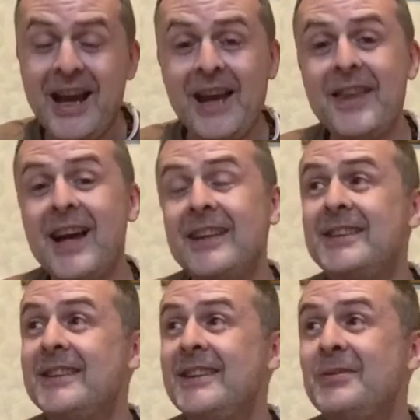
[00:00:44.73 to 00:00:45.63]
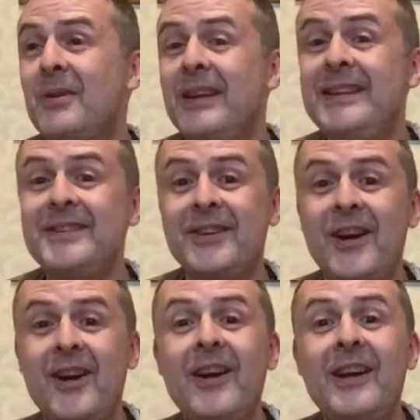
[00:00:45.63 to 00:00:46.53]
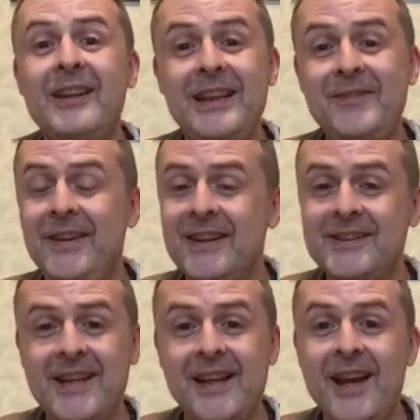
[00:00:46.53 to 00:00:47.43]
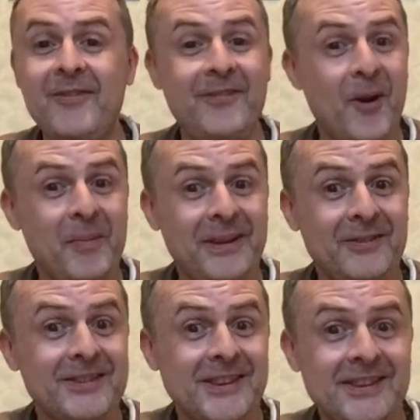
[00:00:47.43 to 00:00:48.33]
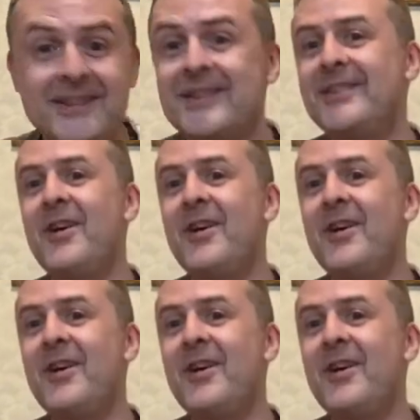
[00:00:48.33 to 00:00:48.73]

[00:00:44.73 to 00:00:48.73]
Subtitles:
And that is essentially what leads to her leaving the Senate and forming the Resistance.